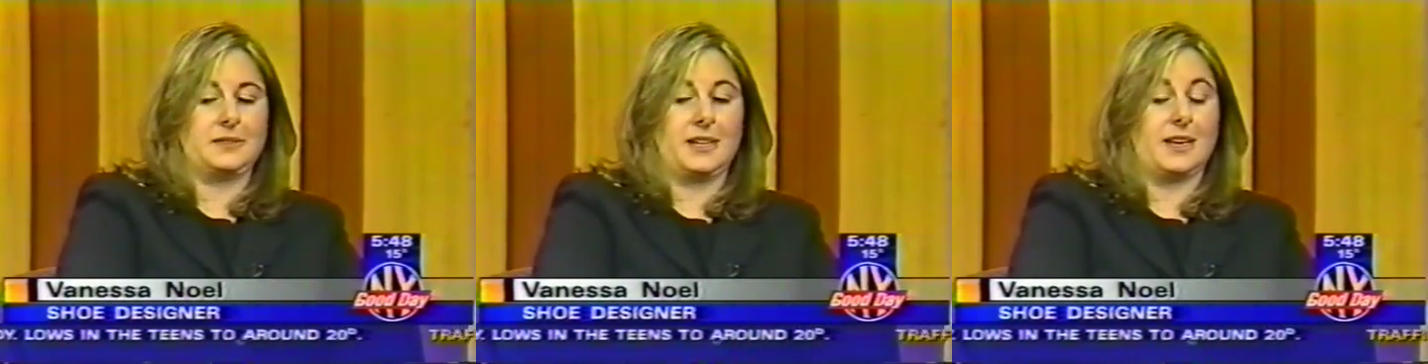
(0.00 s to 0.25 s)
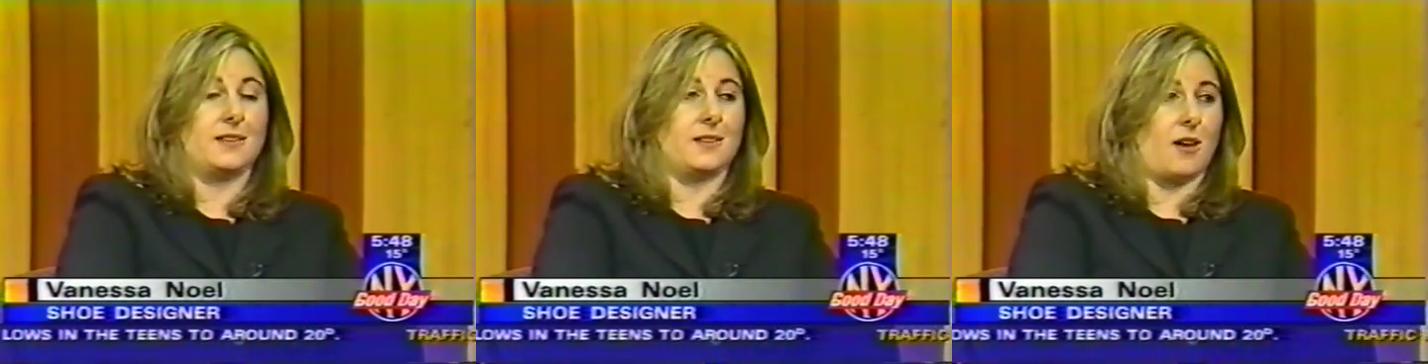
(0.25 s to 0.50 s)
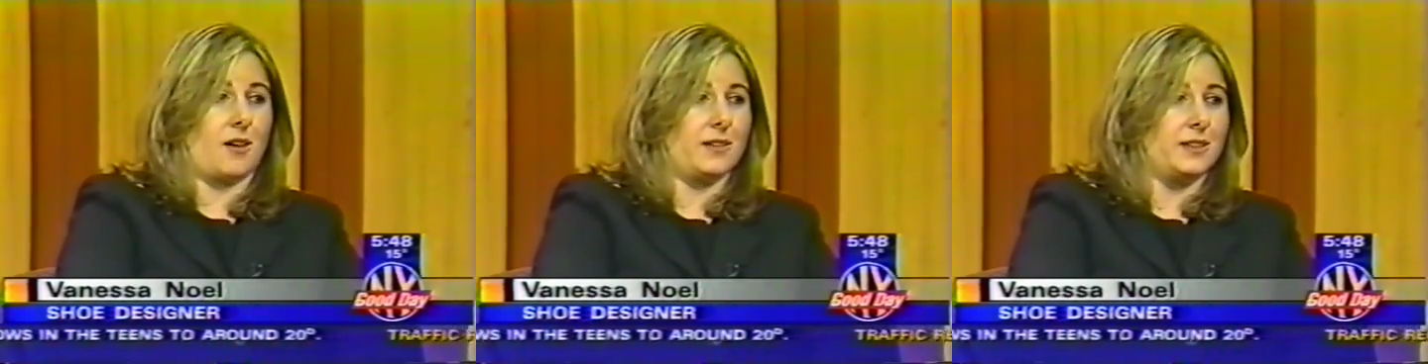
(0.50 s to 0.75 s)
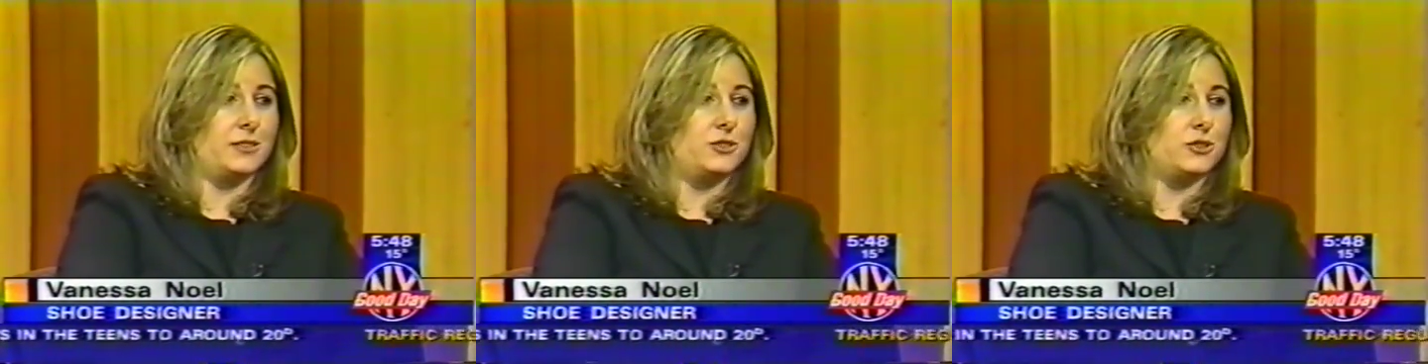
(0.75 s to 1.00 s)
get
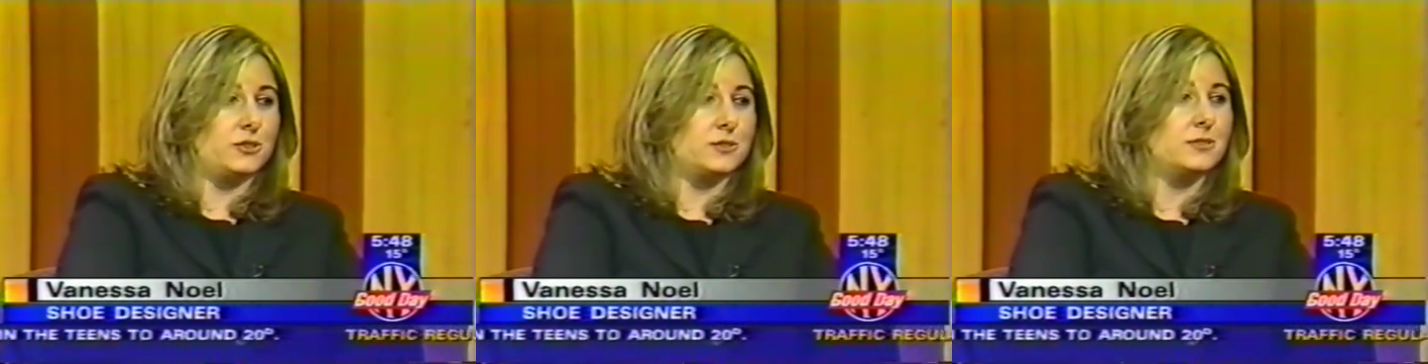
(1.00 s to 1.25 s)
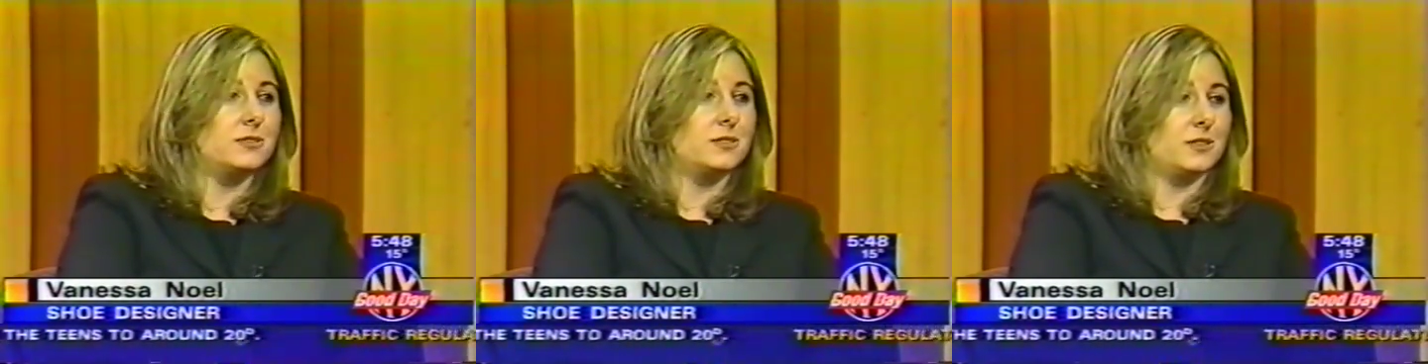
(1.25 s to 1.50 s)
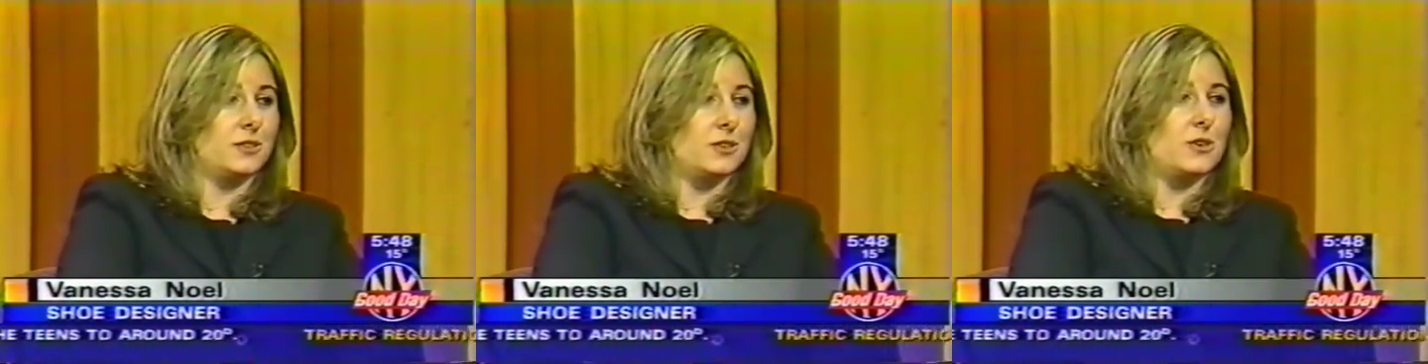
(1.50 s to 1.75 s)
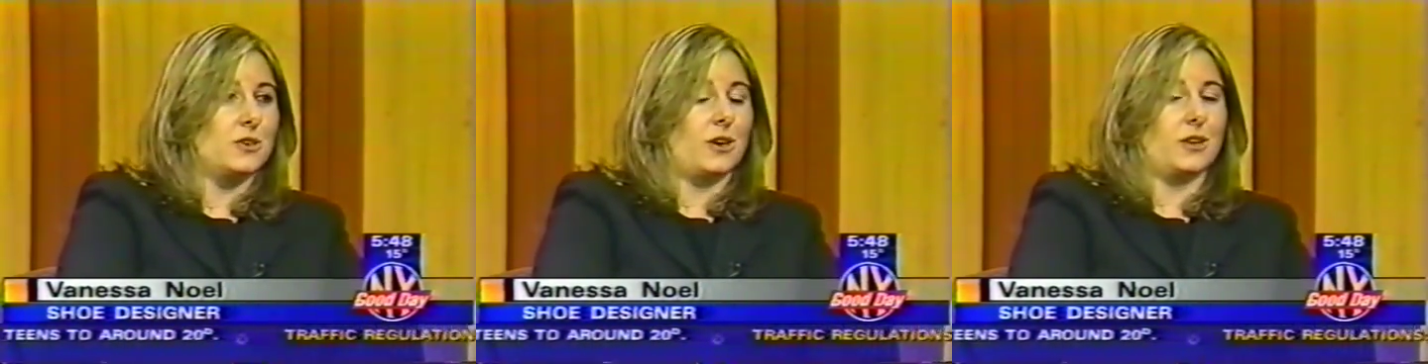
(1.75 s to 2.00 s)
knowledge,
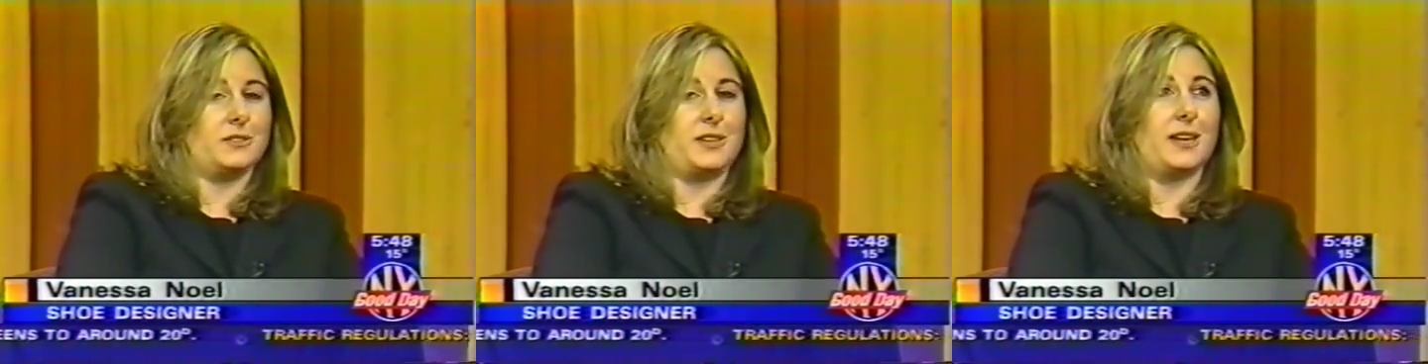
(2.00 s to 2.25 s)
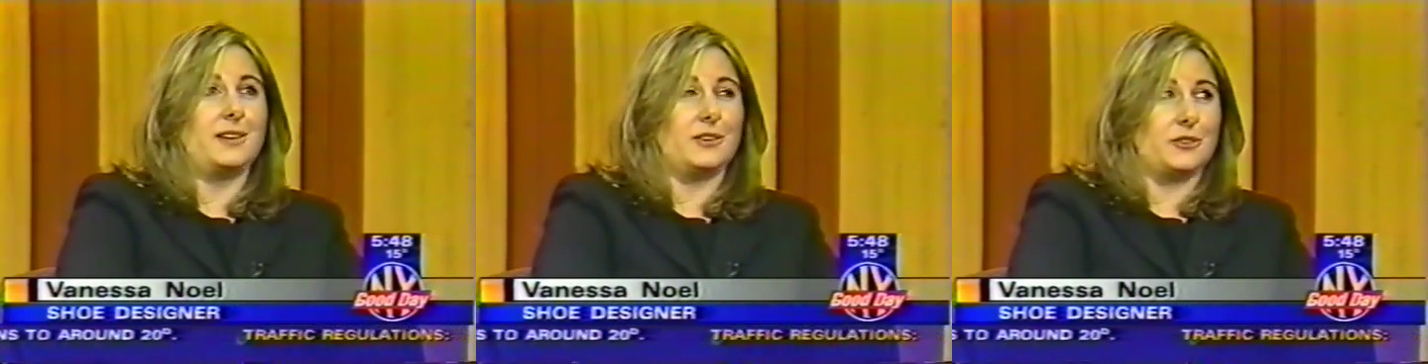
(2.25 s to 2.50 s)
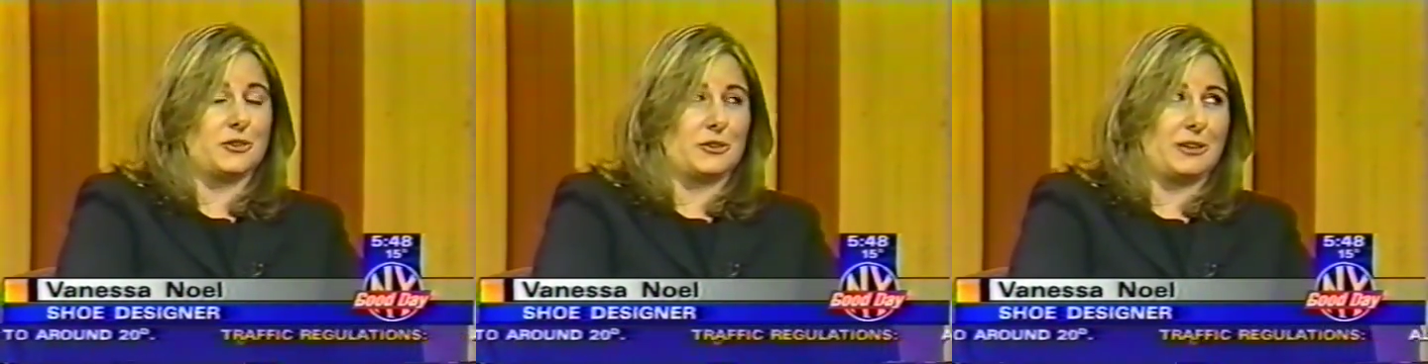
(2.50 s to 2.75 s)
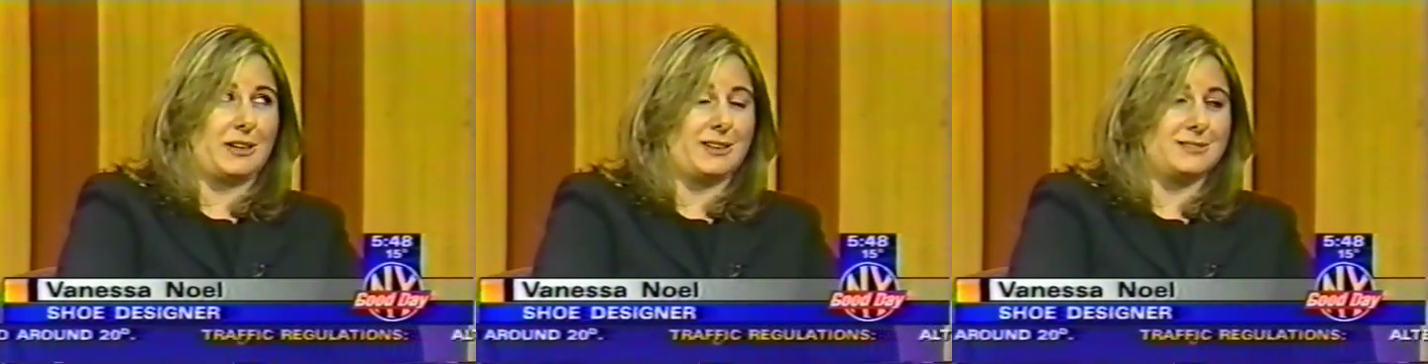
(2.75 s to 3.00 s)
get an
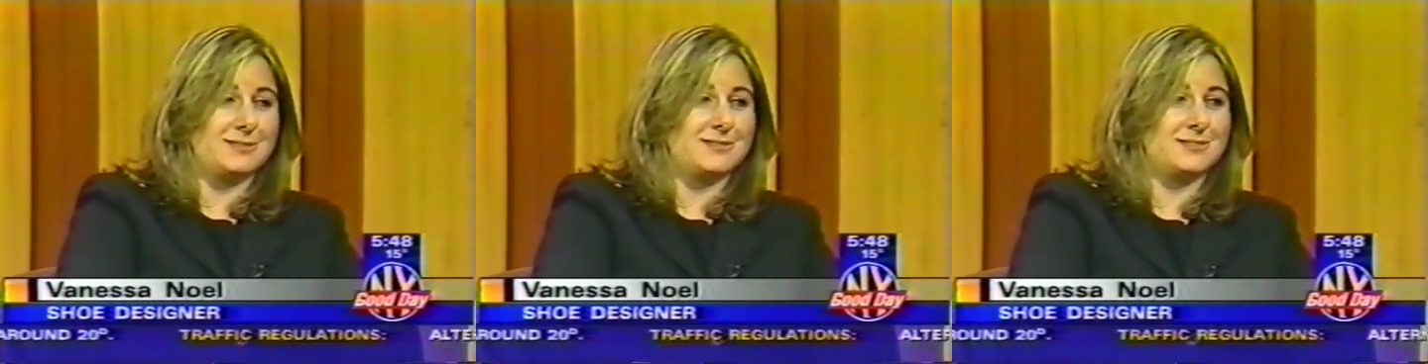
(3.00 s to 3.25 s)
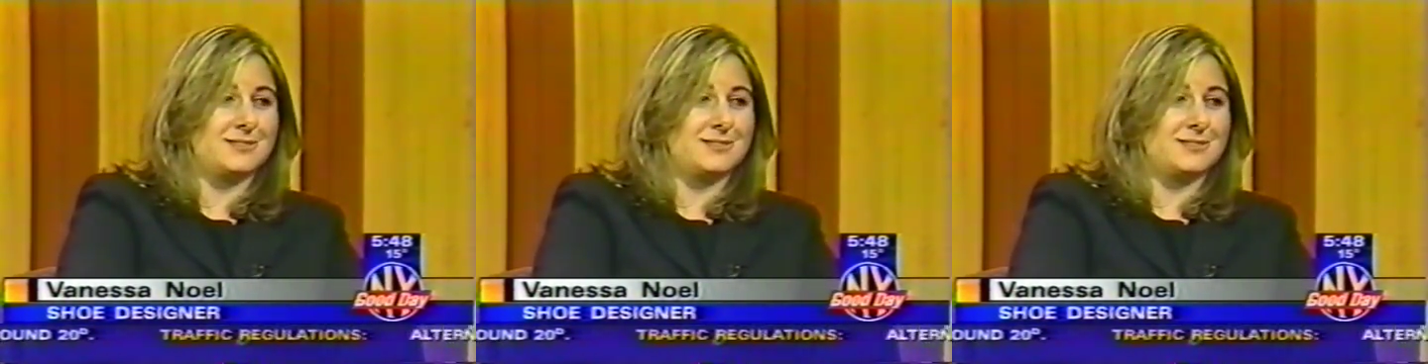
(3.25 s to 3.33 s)
attorney.